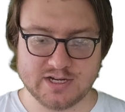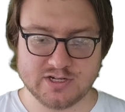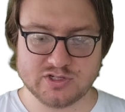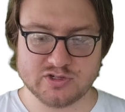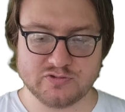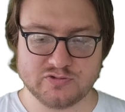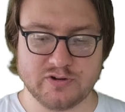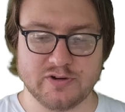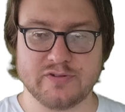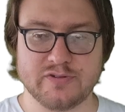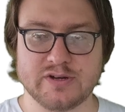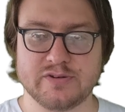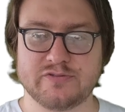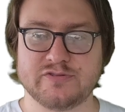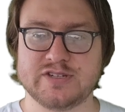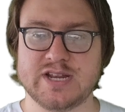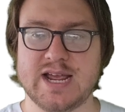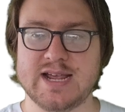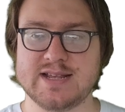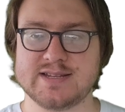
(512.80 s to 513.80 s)
derivative
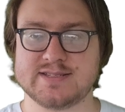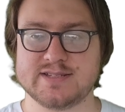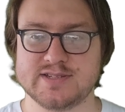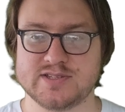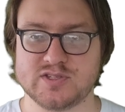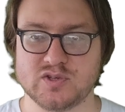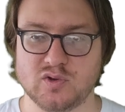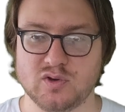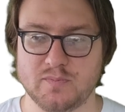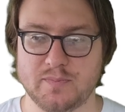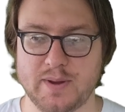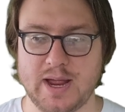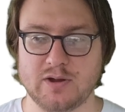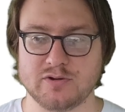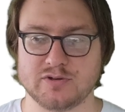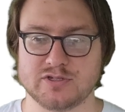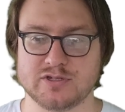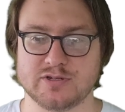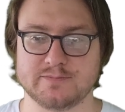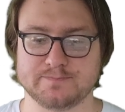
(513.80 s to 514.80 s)
test is all
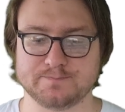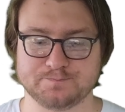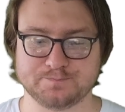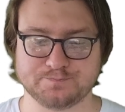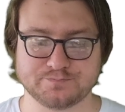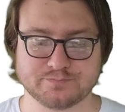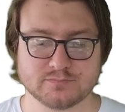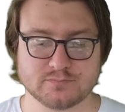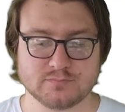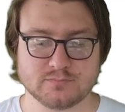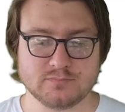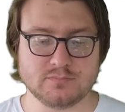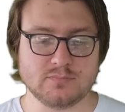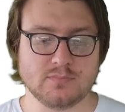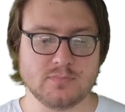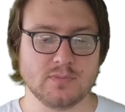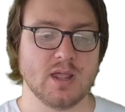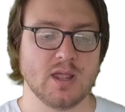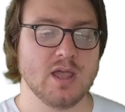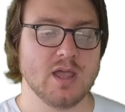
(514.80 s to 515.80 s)
about.
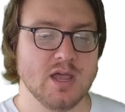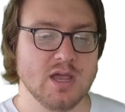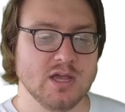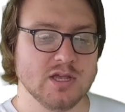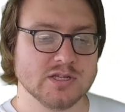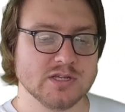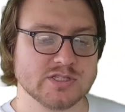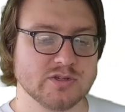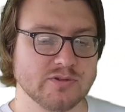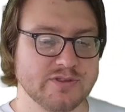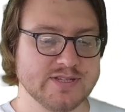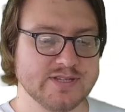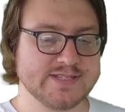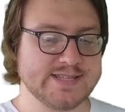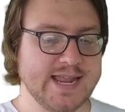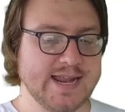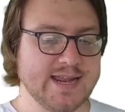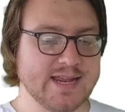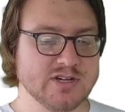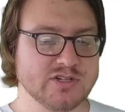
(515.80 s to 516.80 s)
So the
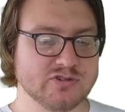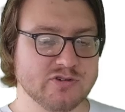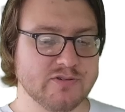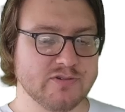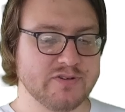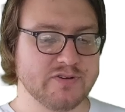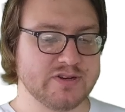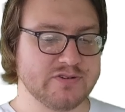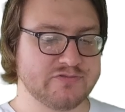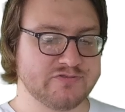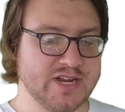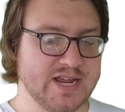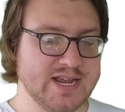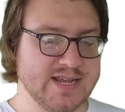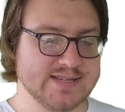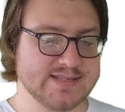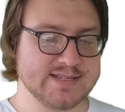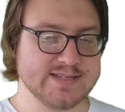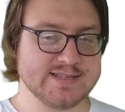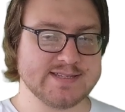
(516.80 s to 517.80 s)
second derivative
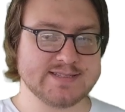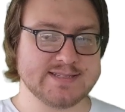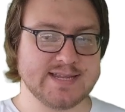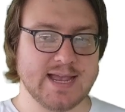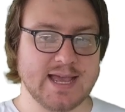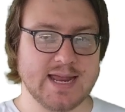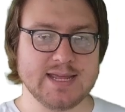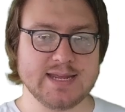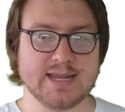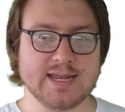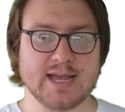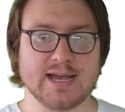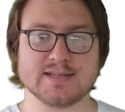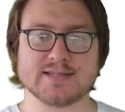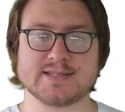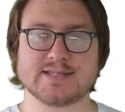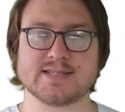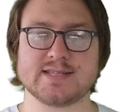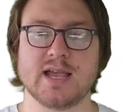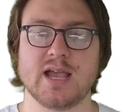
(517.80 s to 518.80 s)
test is telling
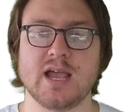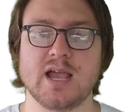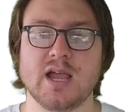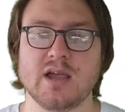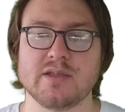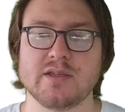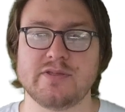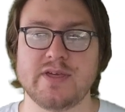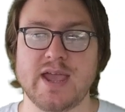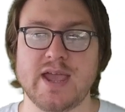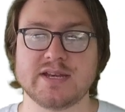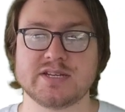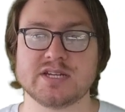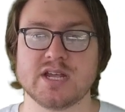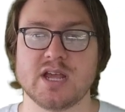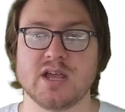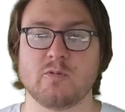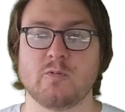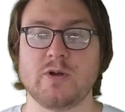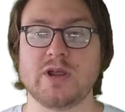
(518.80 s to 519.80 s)
us that
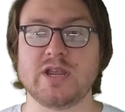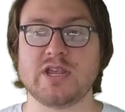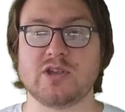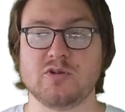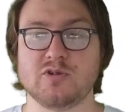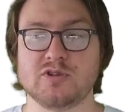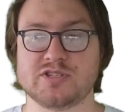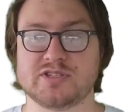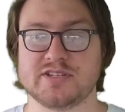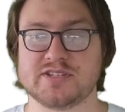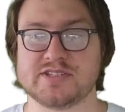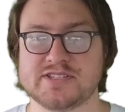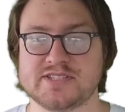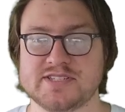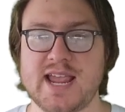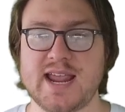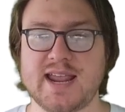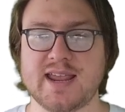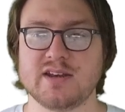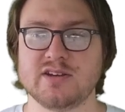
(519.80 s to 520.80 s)
we use the
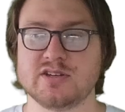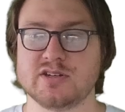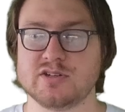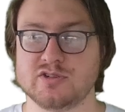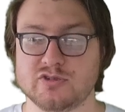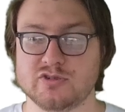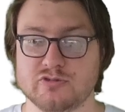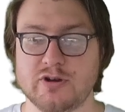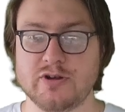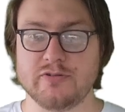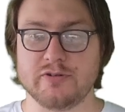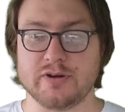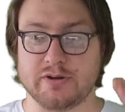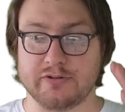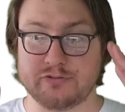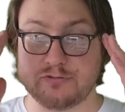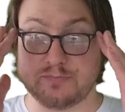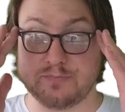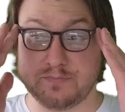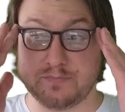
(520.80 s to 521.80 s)
second derivative.